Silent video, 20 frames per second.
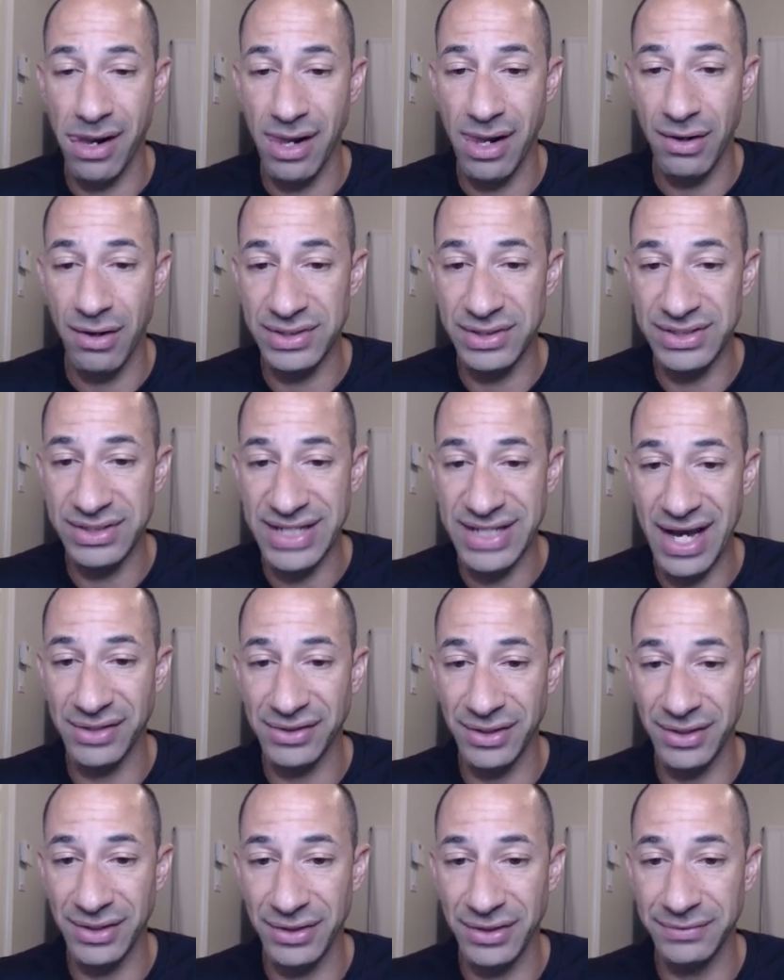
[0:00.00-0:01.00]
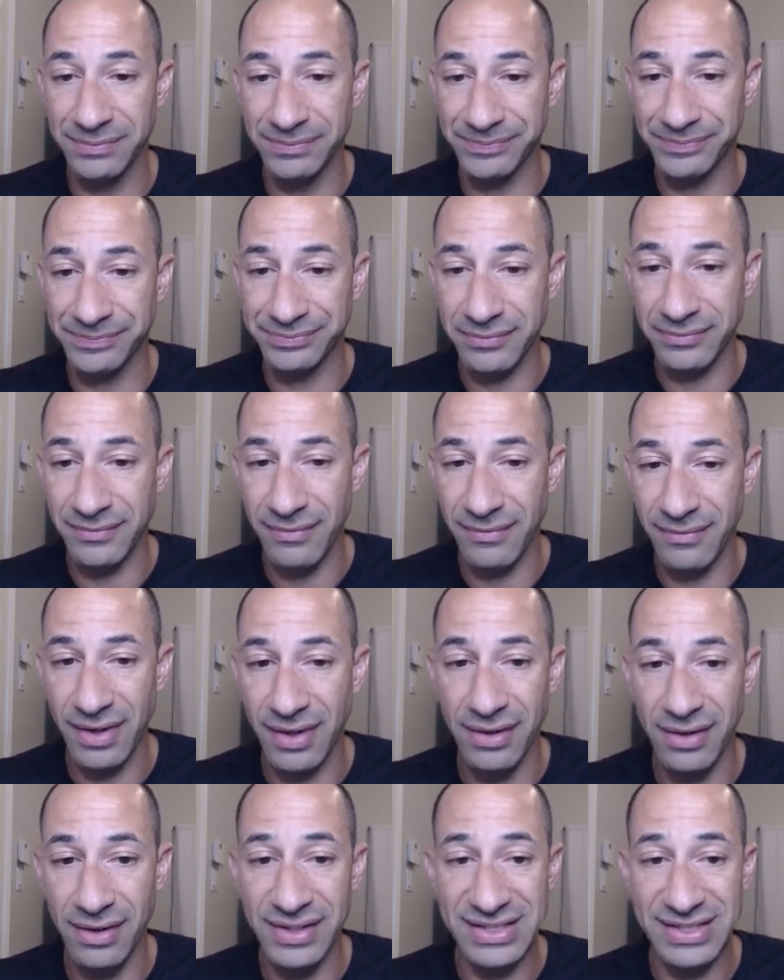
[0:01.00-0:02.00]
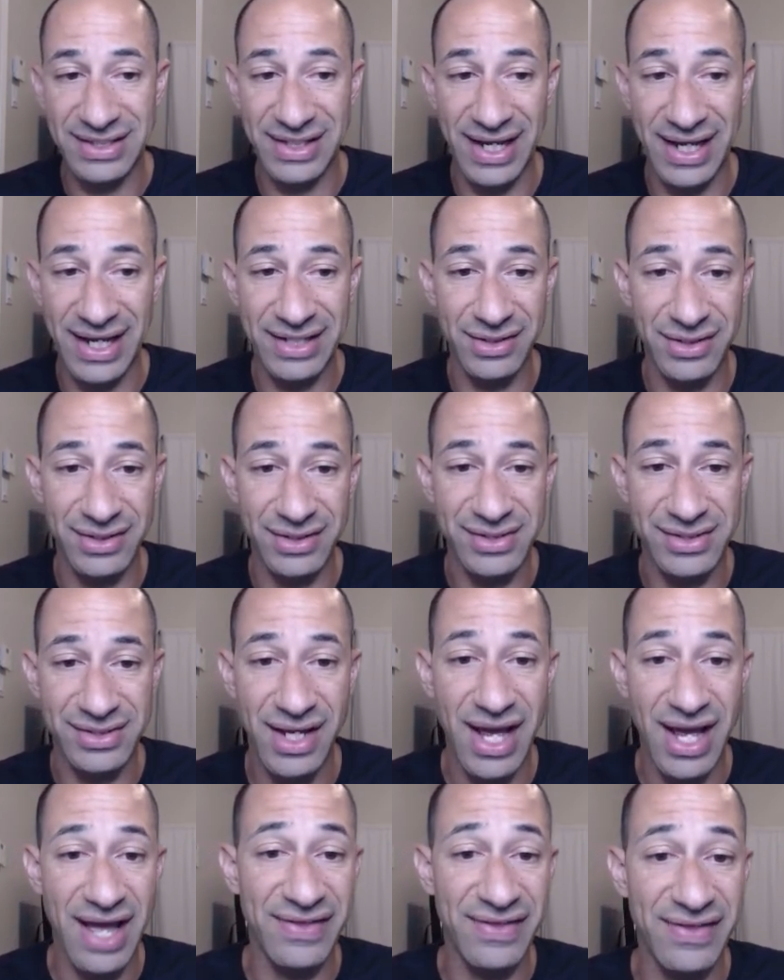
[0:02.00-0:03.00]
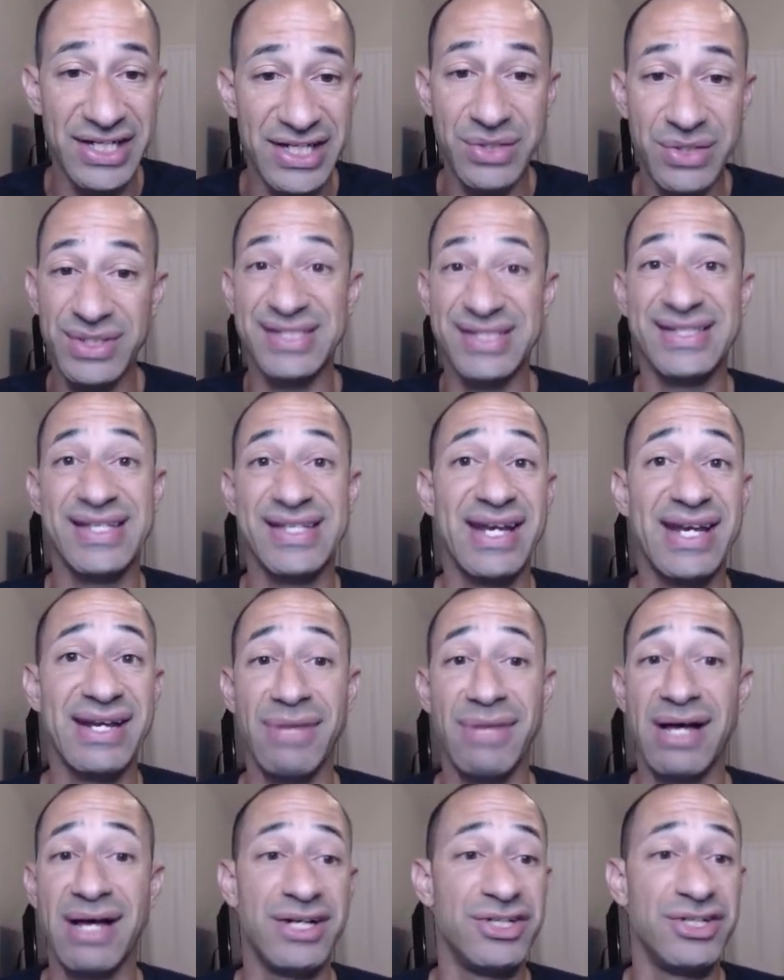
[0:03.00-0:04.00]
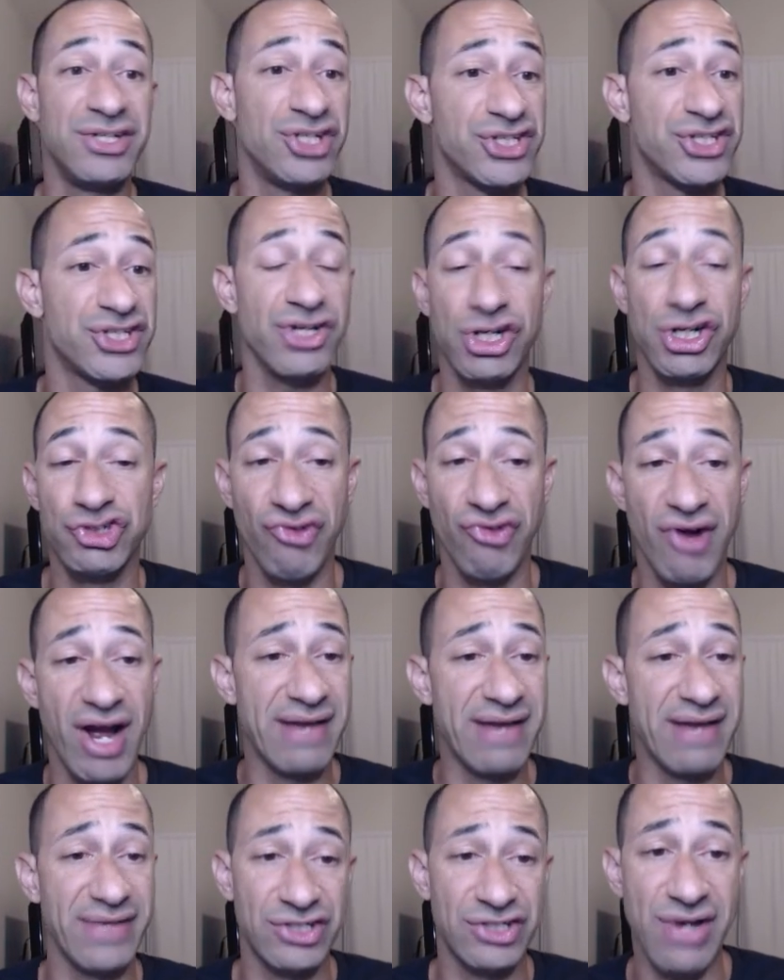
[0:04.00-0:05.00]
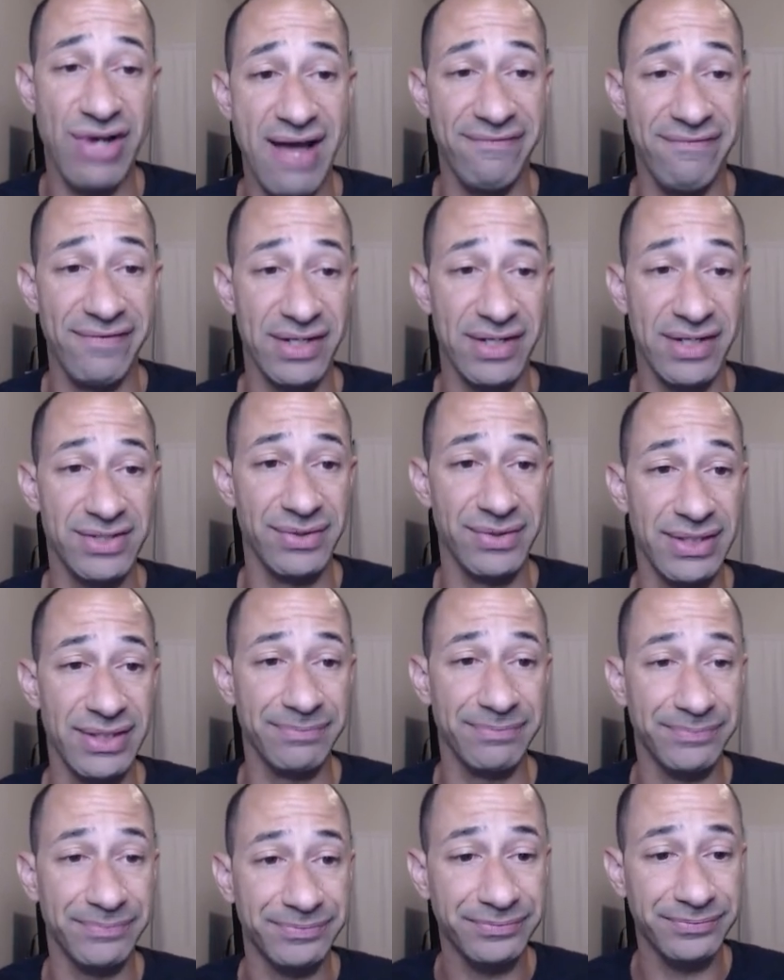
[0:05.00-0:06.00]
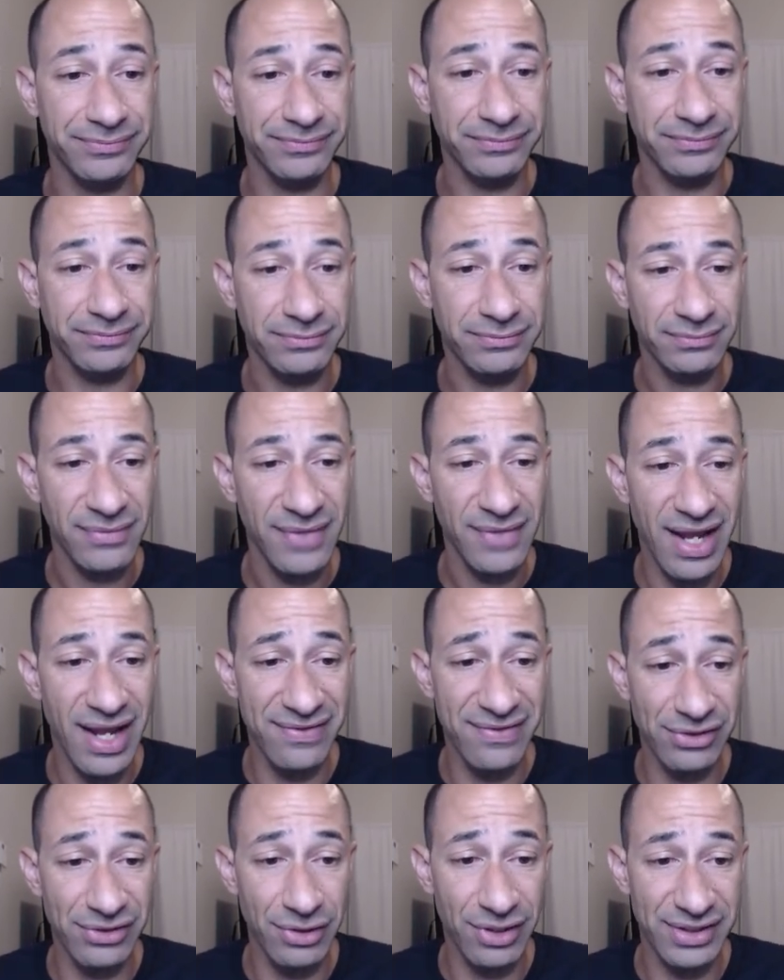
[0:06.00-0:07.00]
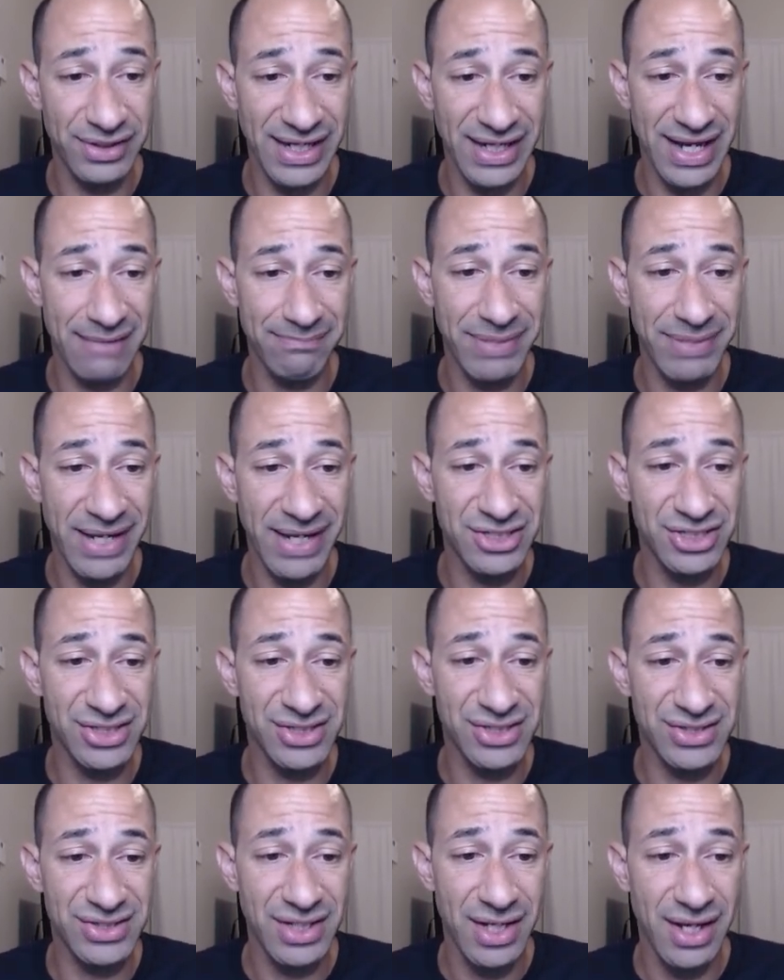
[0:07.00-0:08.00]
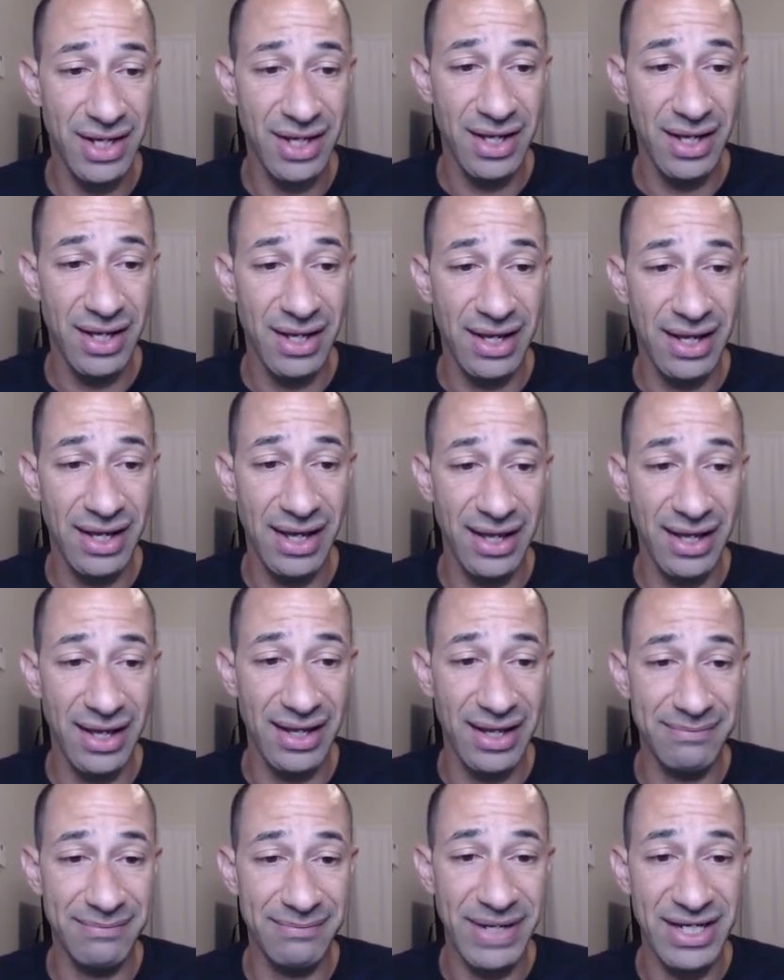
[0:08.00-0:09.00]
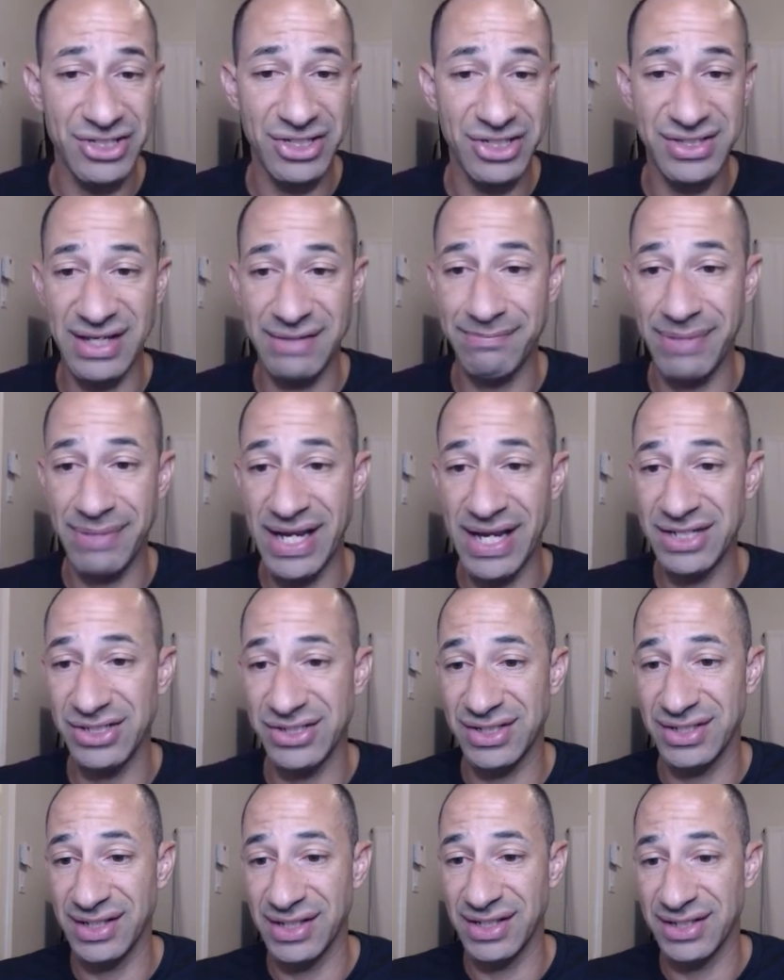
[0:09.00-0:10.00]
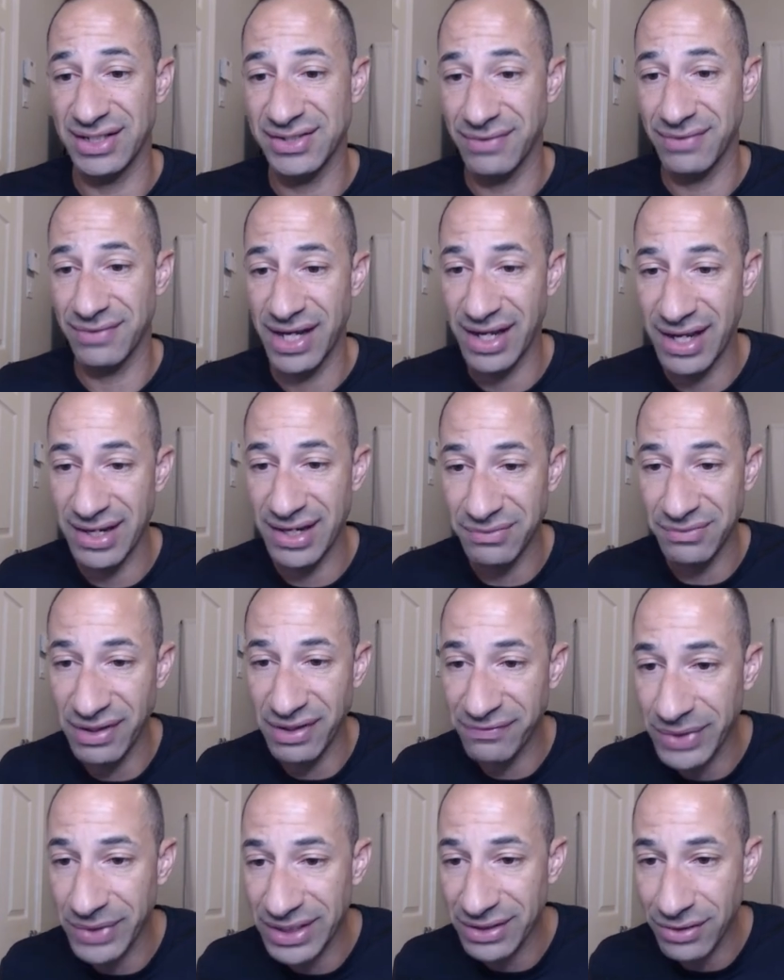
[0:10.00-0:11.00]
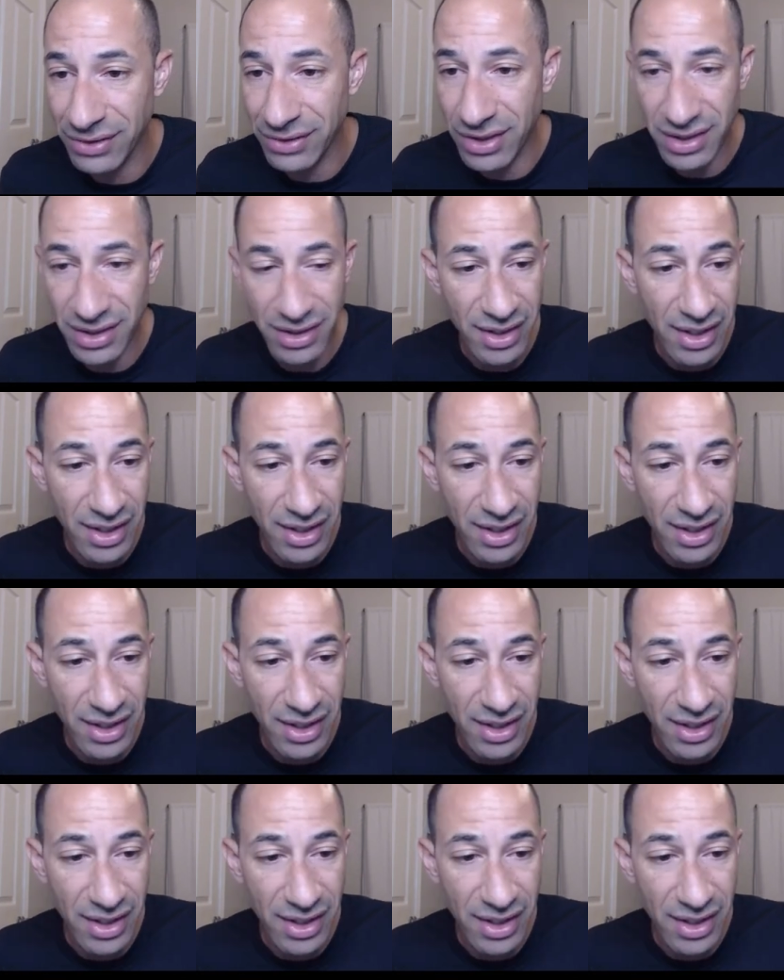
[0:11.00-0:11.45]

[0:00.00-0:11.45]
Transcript: or download these landers, and then you can set them up and just start driving traffic to it. And look, they got pages and pages and pages of this, right? And if we look